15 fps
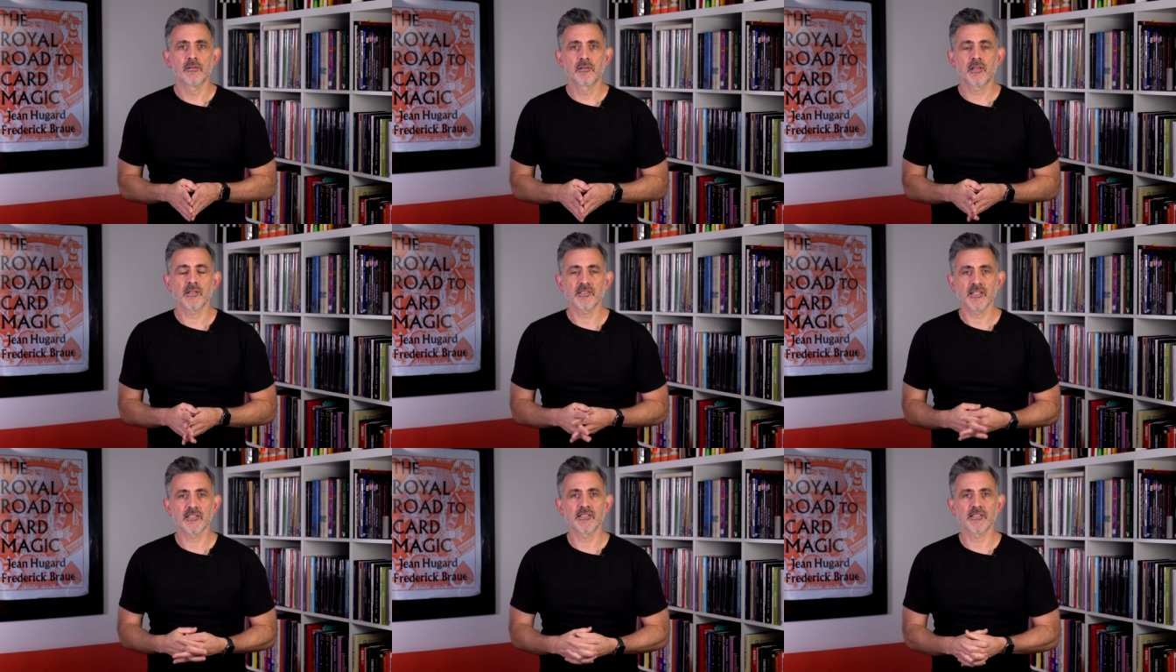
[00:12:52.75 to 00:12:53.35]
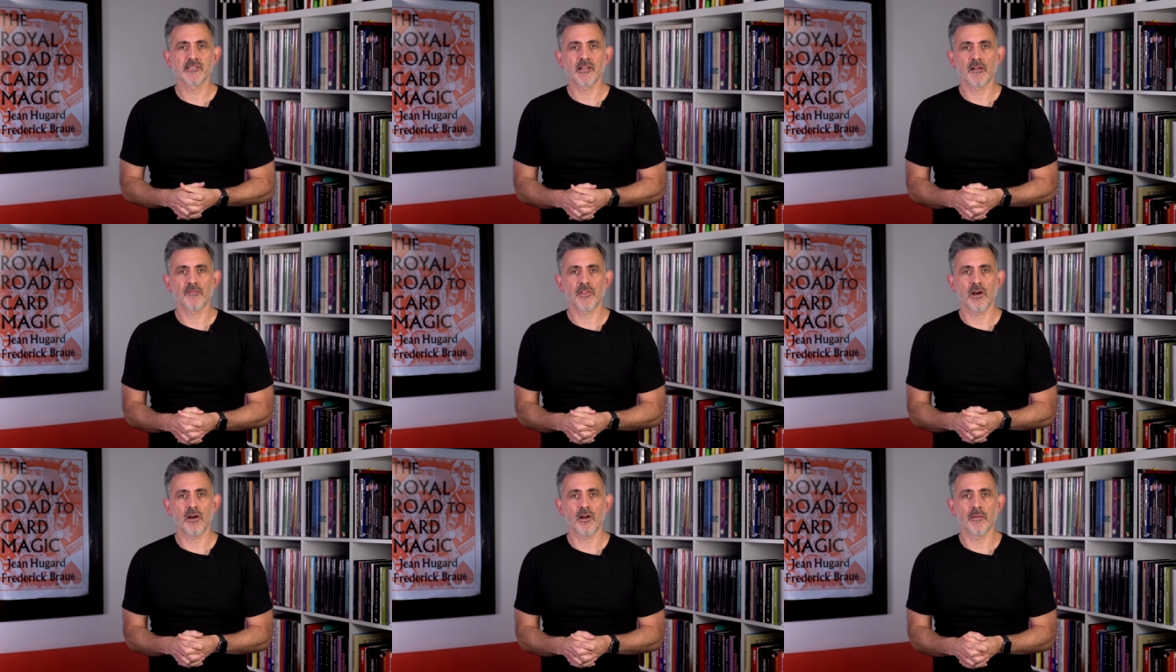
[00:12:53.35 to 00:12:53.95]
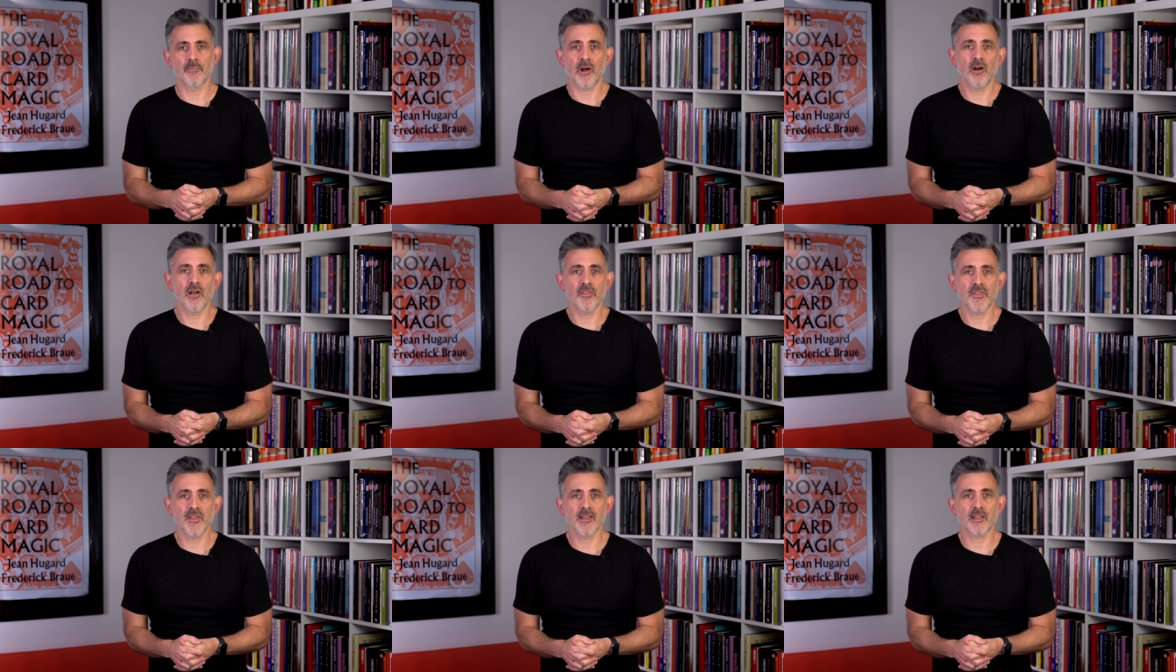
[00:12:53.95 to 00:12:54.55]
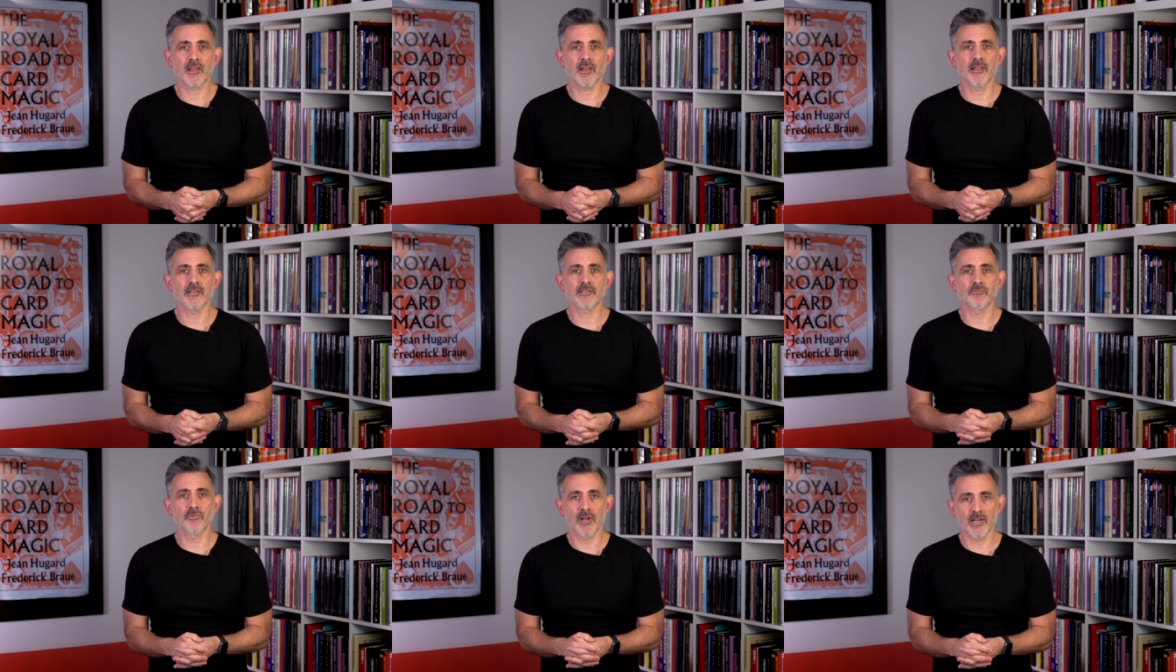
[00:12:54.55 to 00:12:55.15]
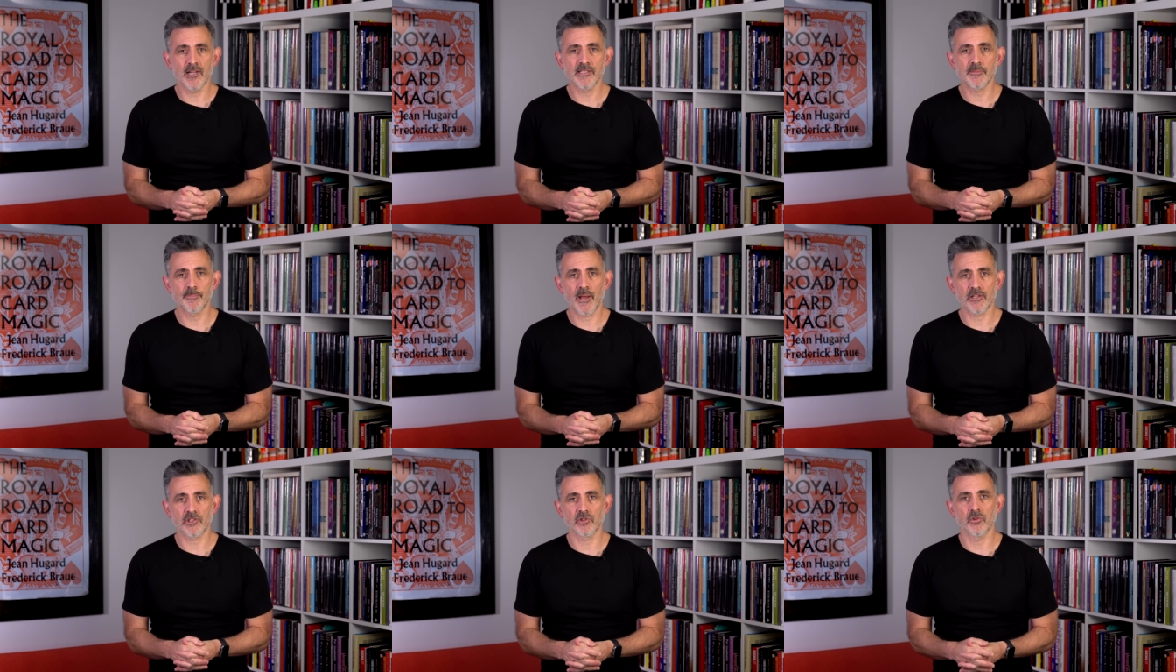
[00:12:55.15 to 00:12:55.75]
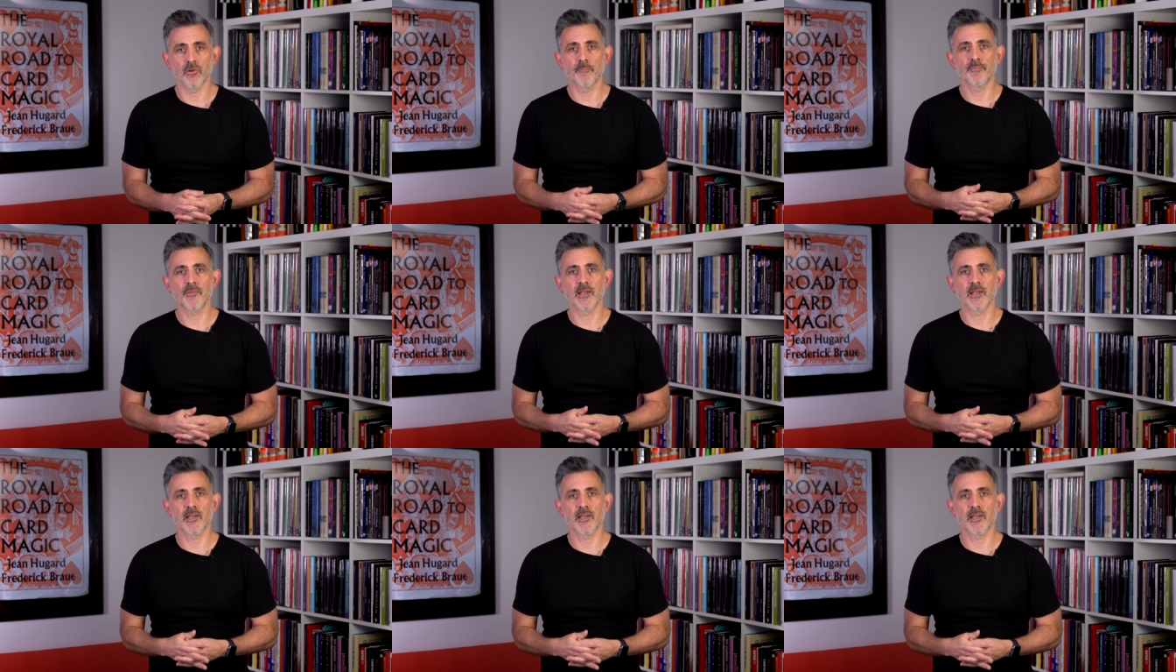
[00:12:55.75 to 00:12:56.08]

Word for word: Does this deserve the hype? I think it's really special.